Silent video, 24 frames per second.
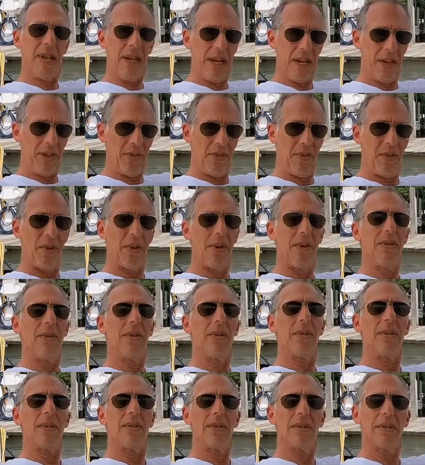Think it
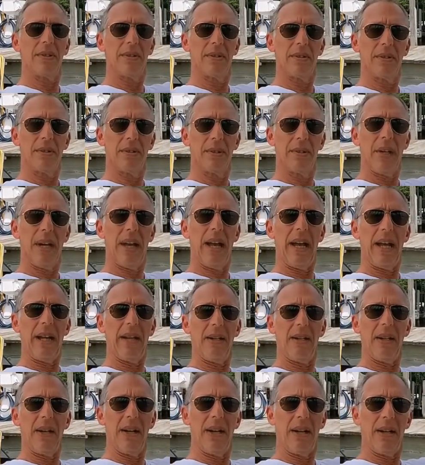through,
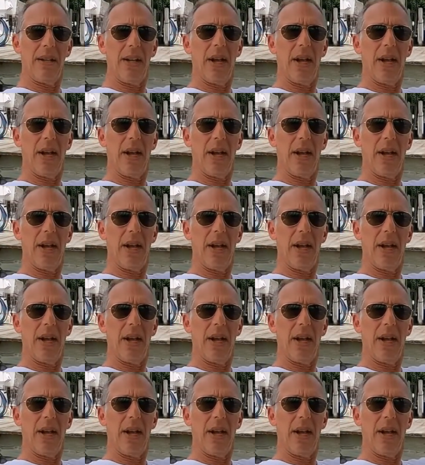and